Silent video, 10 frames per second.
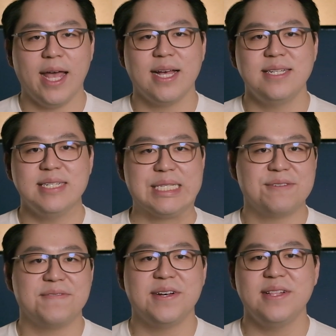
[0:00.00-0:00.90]
And I
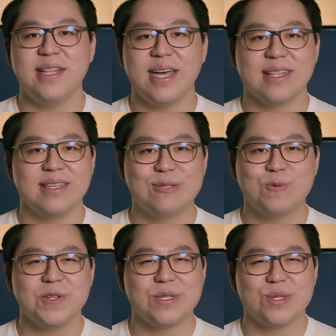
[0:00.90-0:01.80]
just felt like
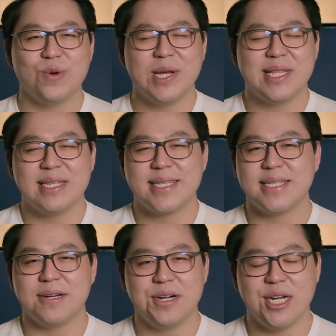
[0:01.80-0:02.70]
this was so
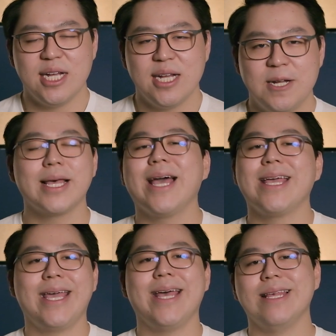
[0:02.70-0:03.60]
unnecessary. Like, I
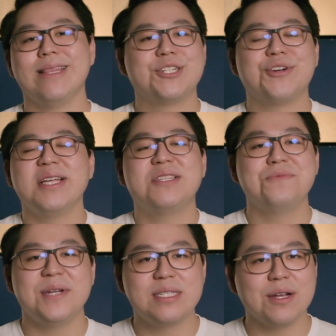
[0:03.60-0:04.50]
get it. They're trying to
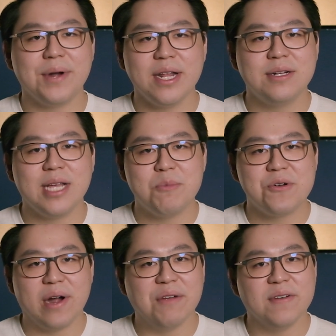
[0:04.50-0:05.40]
reach the greater
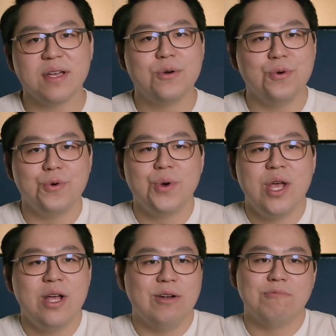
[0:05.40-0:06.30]
demographic who
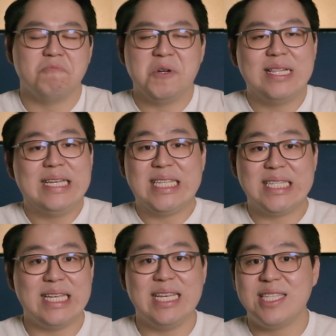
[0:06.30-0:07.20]
really
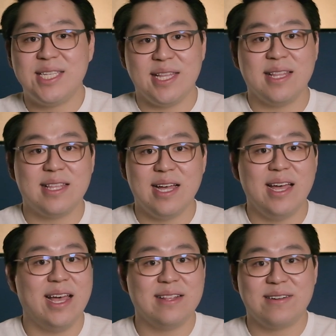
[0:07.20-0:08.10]
see
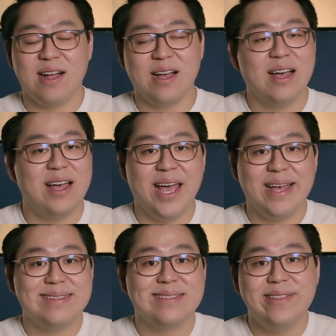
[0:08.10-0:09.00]
Cinta and Rangga
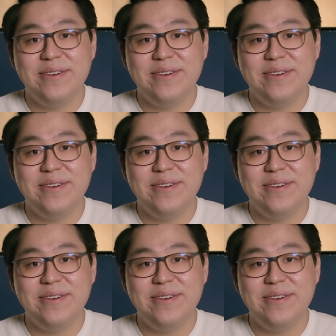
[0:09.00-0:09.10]
as